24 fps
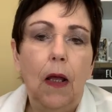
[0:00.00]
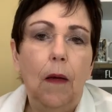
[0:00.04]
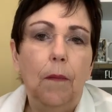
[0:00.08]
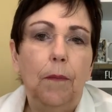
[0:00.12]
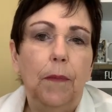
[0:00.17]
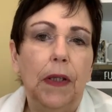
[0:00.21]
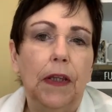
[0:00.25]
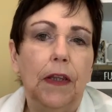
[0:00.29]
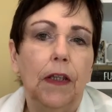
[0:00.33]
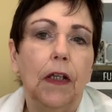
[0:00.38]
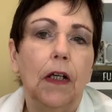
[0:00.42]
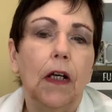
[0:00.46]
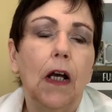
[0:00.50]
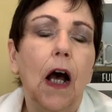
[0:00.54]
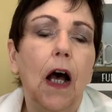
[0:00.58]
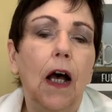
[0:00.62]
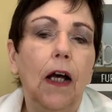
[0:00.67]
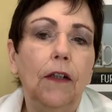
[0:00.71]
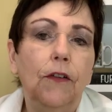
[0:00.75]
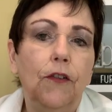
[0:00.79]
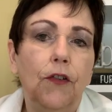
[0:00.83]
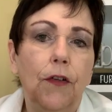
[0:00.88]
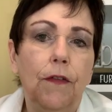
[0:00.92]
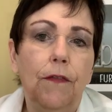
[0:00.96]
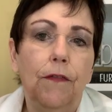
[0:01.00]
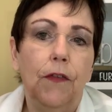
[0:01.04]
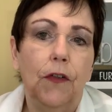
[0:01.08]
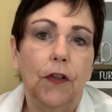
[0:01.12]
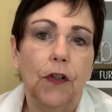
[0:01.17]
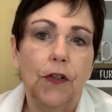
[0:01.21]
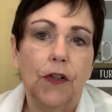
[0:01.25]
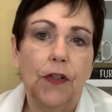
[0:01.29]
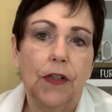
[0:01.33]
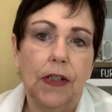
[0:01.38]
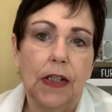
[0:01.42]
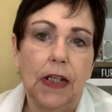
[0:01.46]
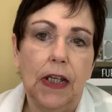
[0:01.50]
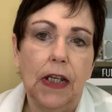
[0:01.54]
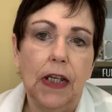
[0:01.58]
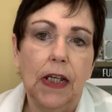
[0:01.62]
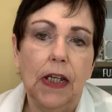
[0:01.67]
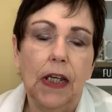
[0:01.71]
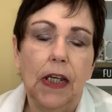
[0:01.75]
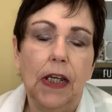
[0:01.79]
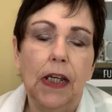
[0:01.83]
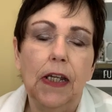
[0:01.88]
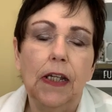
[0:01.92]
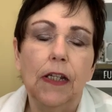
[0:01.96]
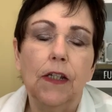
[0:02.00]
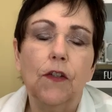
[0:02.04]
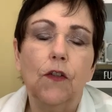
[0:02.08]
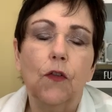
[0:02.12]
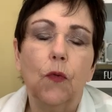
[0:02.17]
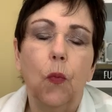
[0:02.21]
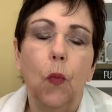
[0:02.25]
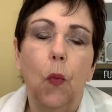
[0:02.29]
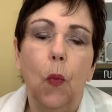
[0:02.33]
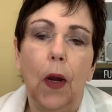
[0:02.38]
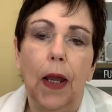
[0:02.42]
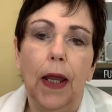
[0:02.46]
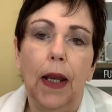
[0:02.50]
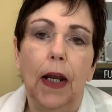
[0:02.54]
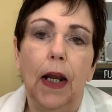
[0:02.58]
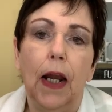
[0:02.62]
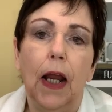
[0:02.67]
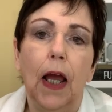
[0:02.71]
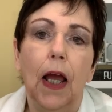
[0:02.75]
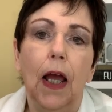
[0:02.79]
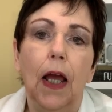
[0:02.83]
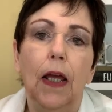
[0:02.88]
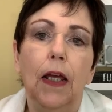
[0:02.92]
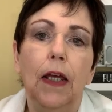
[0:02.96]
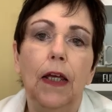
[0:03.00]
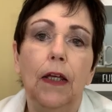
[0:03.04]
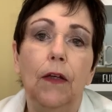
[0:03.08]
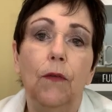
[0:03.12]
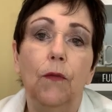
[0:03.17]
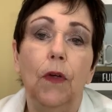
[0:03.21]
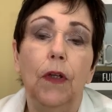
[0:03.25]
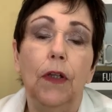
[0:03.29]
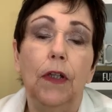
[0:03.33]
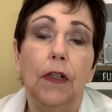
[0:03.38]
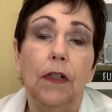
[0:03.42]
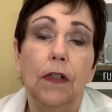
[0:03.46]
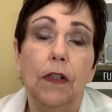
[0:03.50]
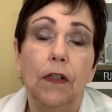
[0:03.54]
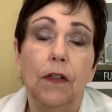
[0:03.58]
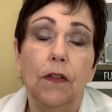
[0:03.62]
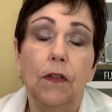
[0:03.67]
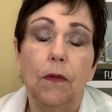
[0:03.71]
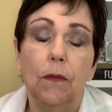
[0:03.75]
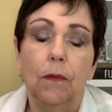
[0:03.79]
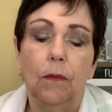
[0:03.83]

But the controversy is when it is